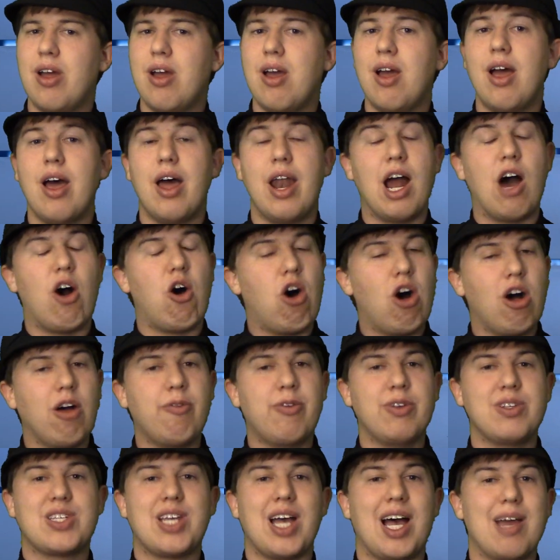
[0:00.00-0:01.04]
Now,
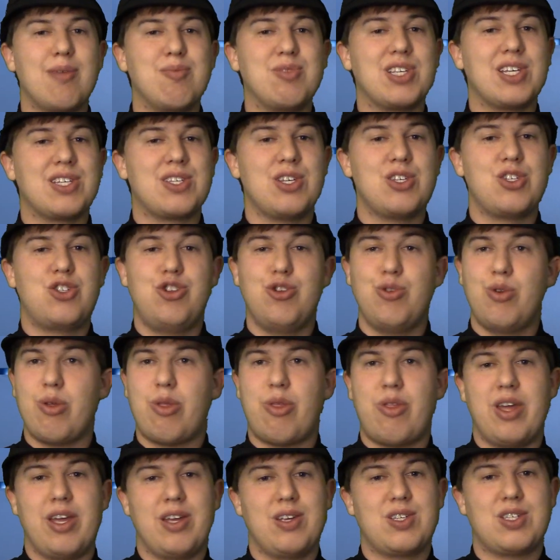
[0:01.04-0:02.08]
oftentimes this is due to
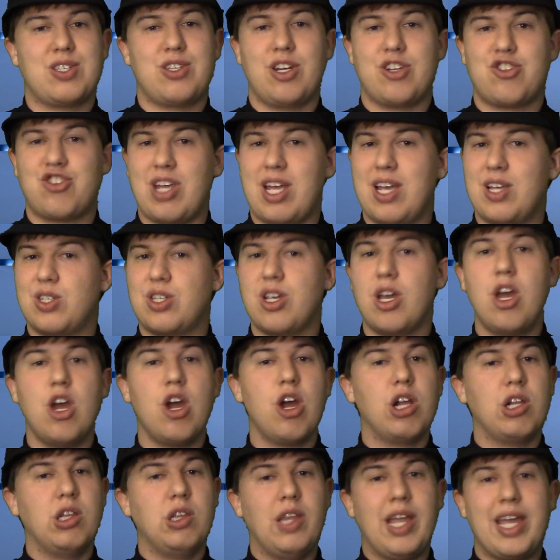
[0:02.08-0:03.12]
things such as
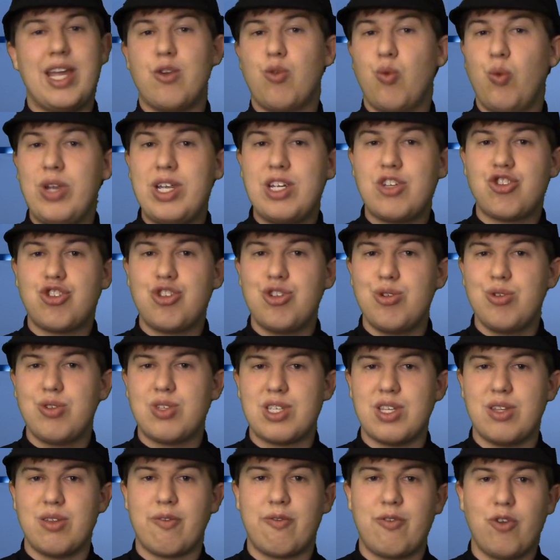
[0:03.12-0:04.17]
late reshoots
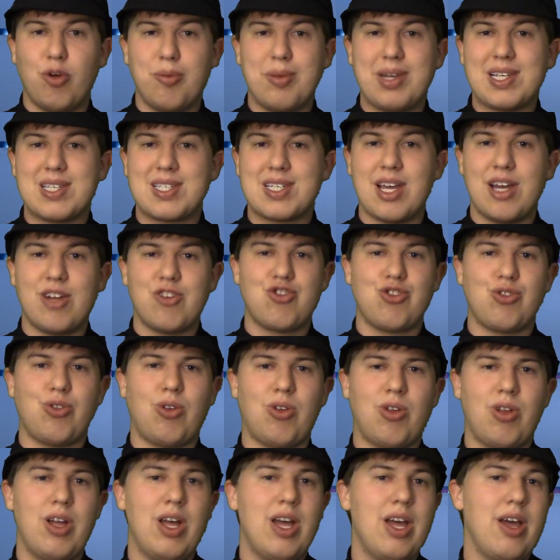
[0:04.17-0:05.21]
in the filming
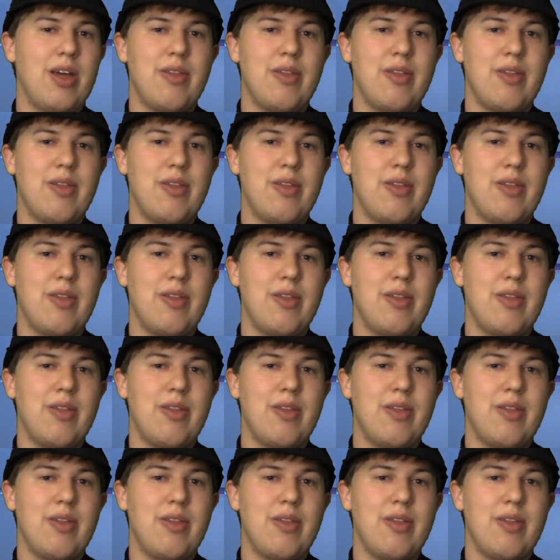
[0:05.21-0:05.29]
schedule,